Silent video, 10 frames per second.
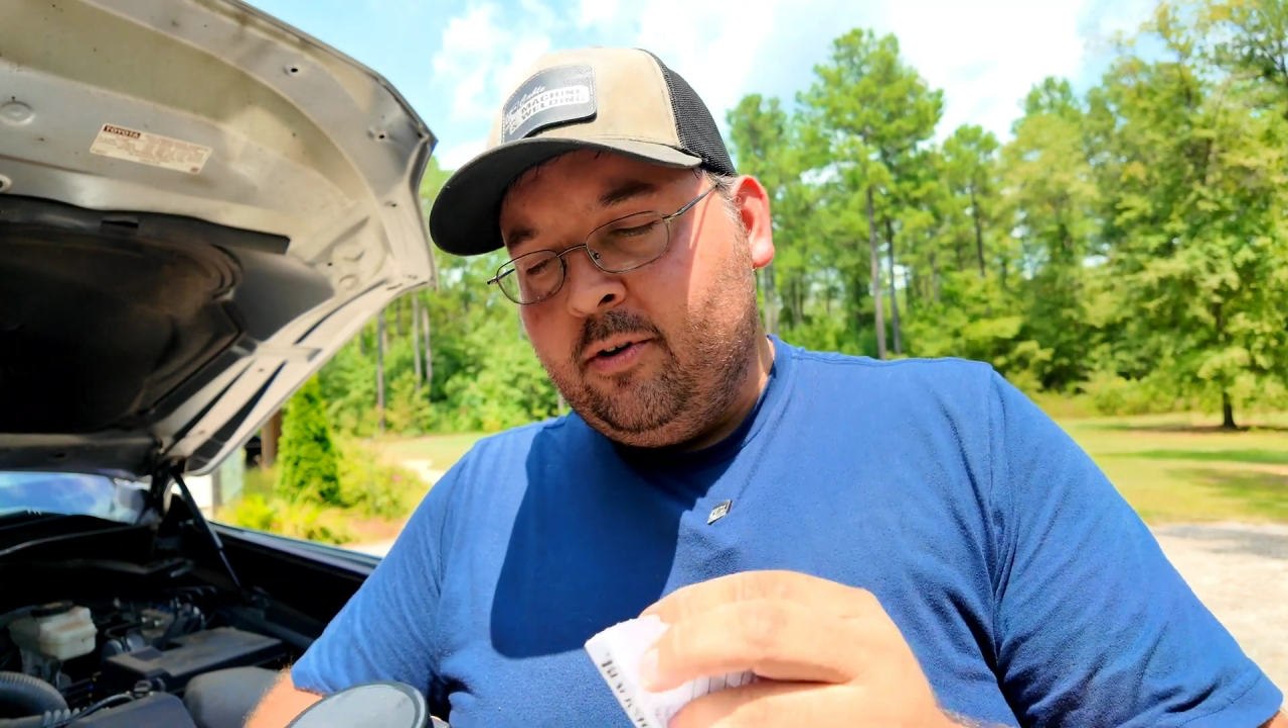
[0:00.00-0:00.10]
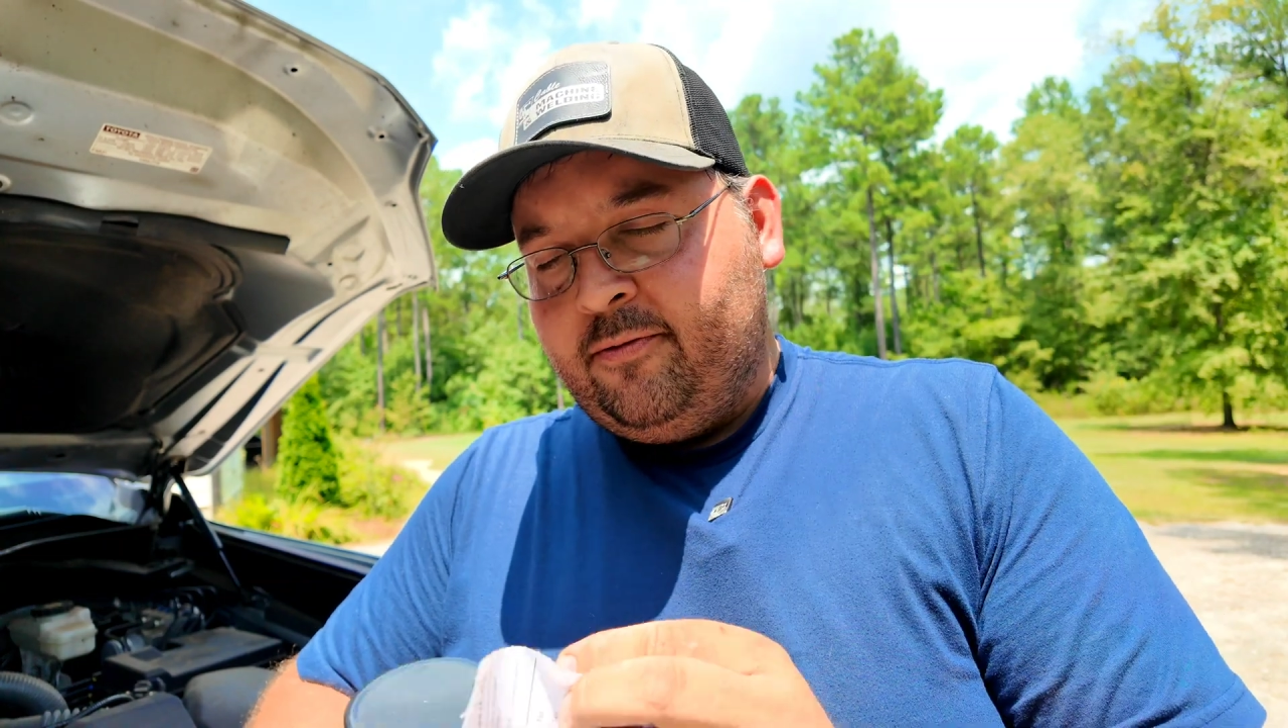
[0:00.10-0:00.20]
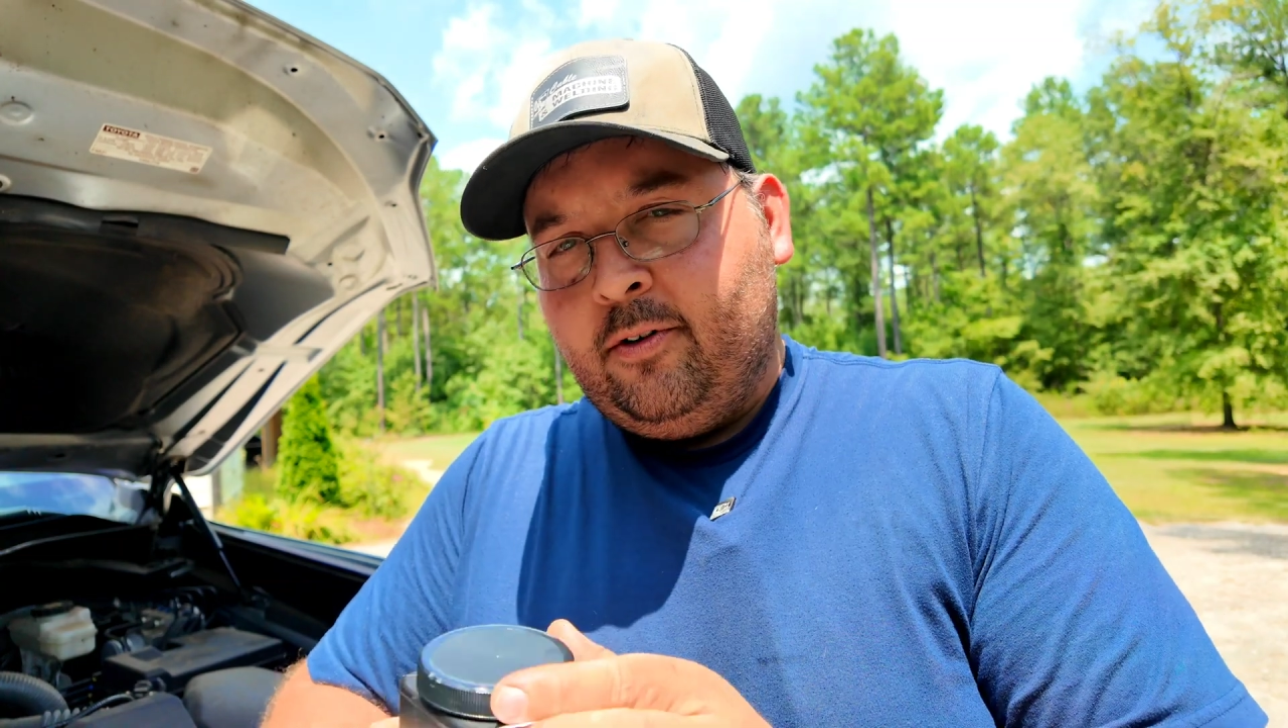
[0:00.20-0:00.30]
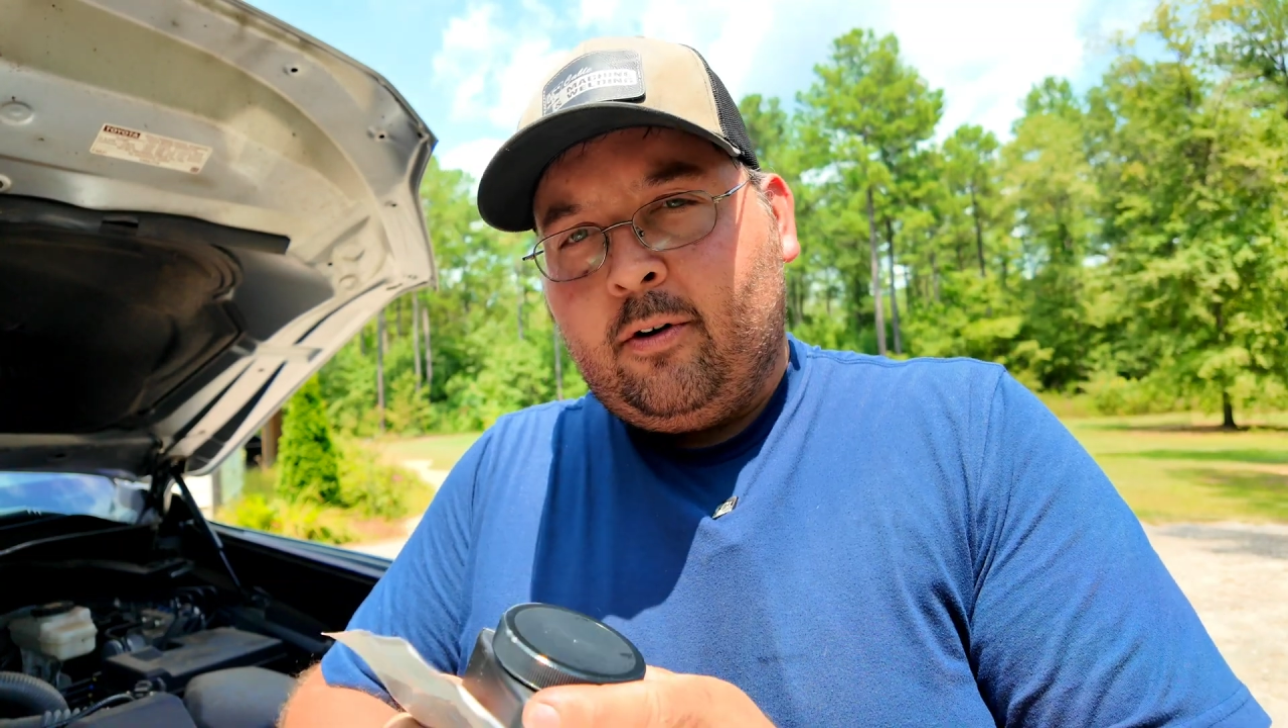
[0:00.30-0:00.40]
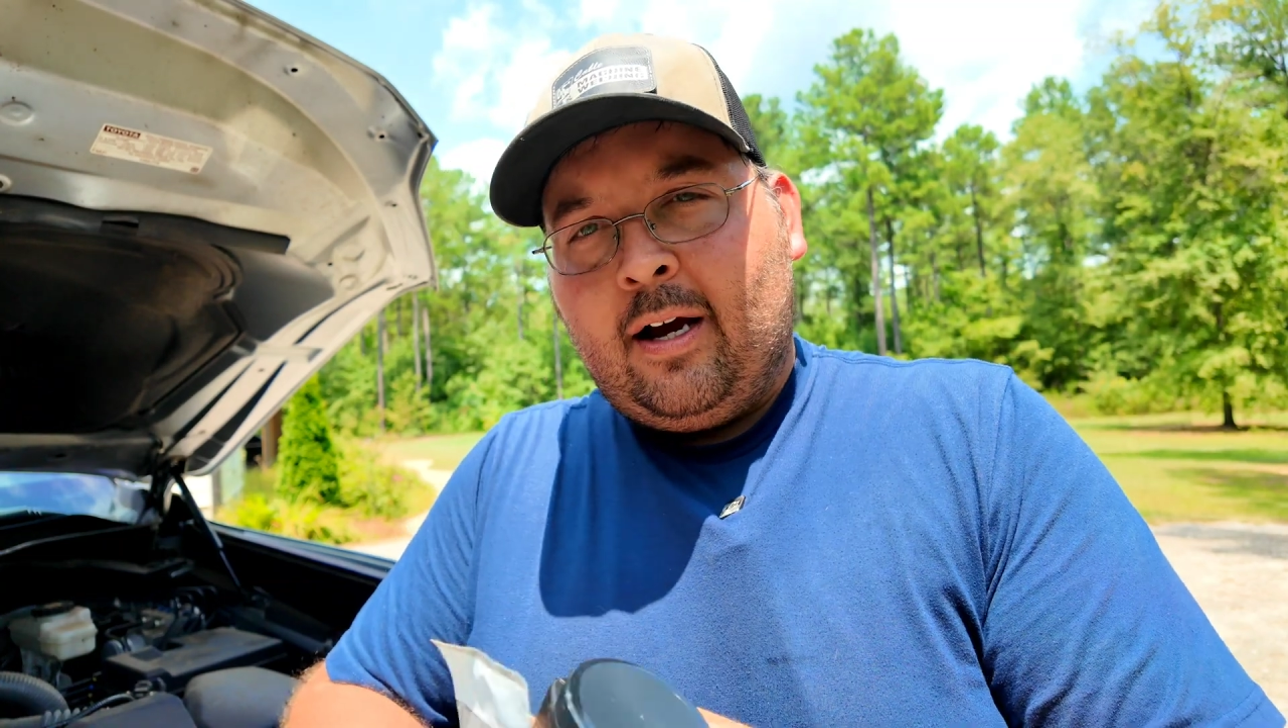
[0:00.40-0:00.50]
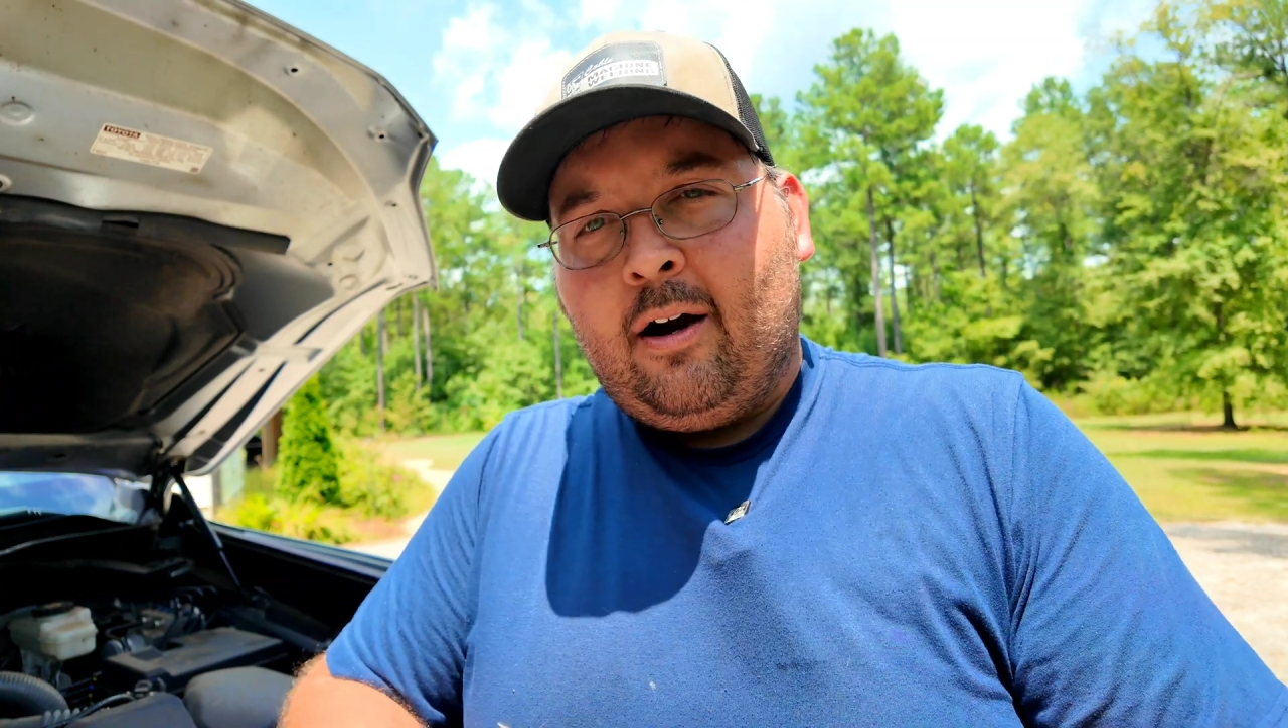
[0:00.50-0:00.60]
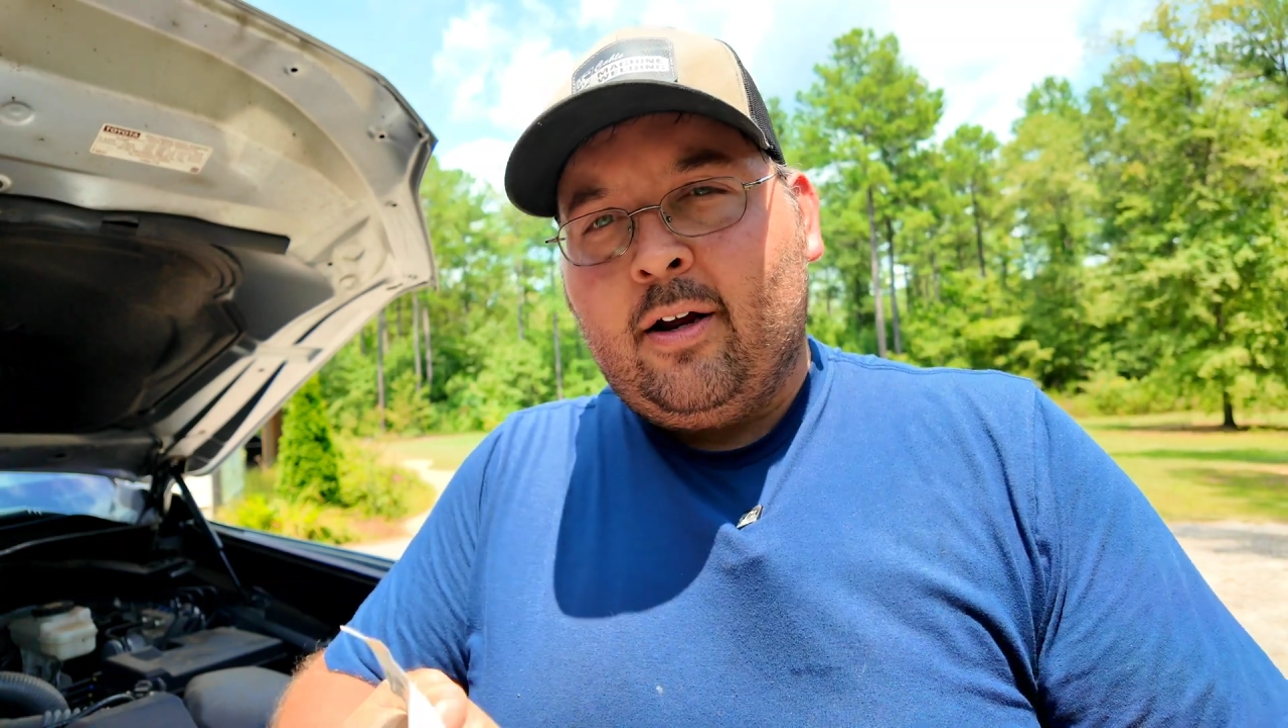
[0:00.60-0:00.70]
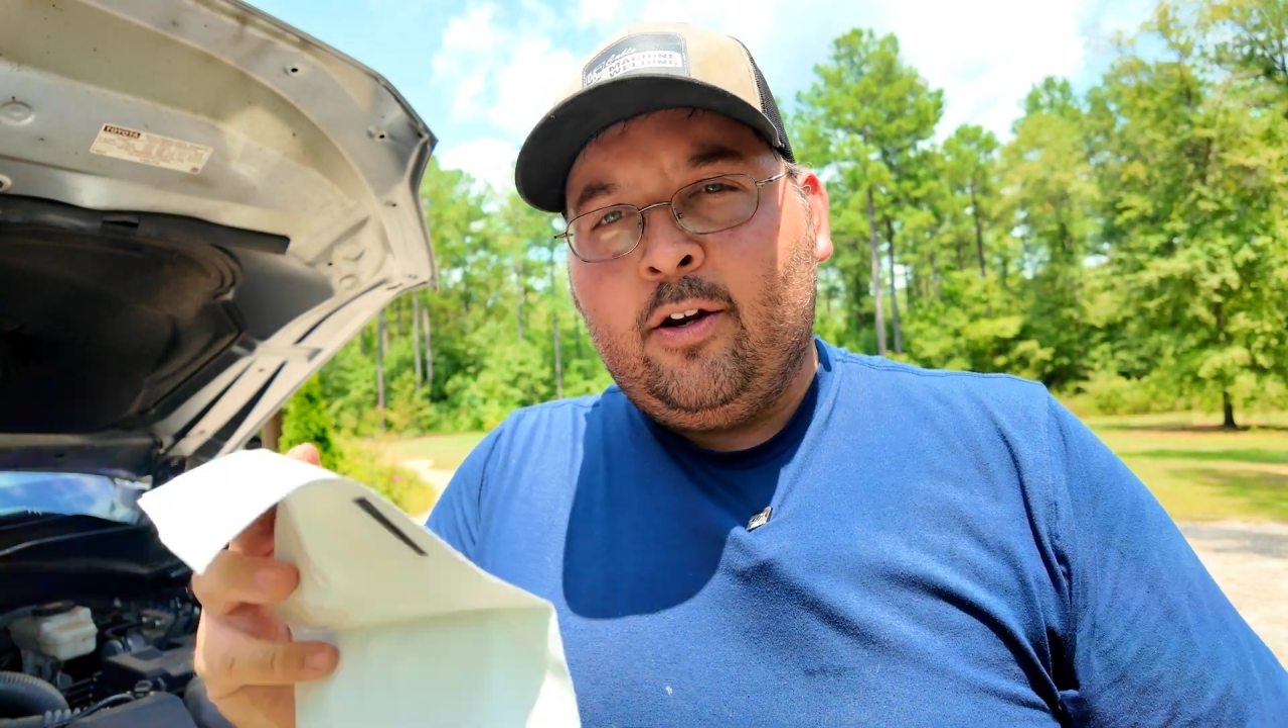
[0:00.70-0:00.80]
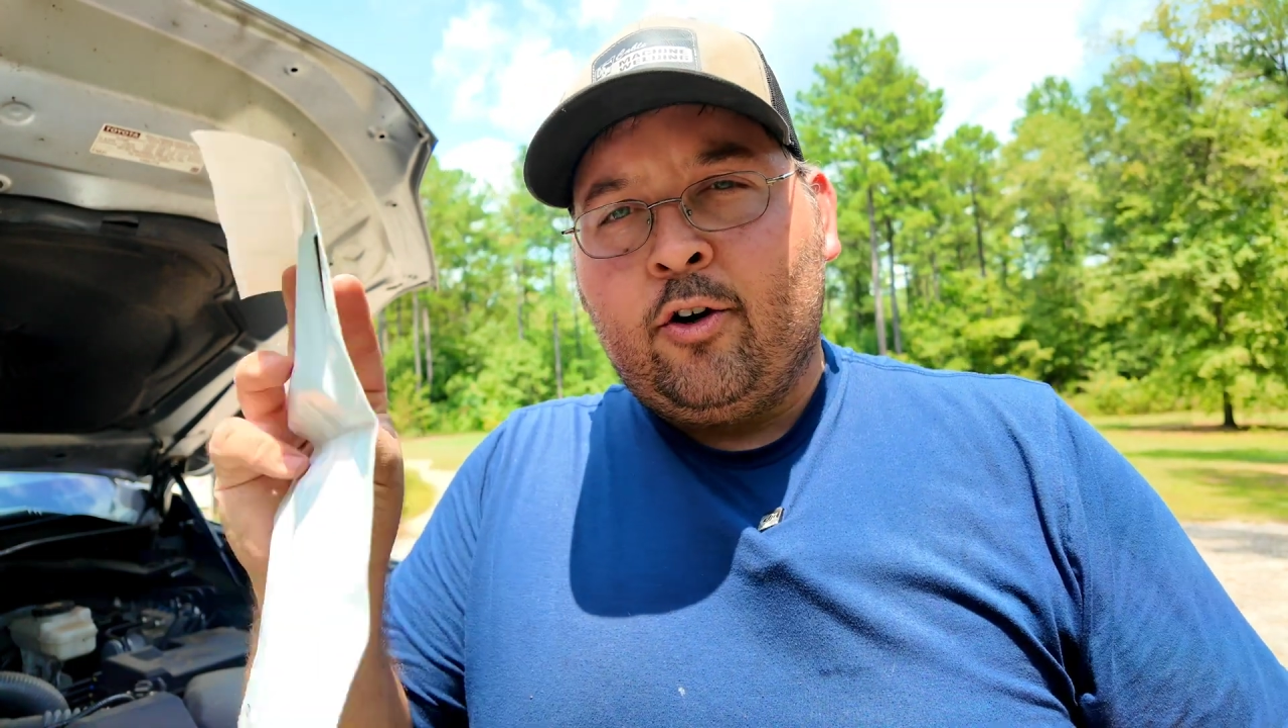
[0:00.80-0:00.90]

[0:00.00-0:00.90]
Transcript: you filled out,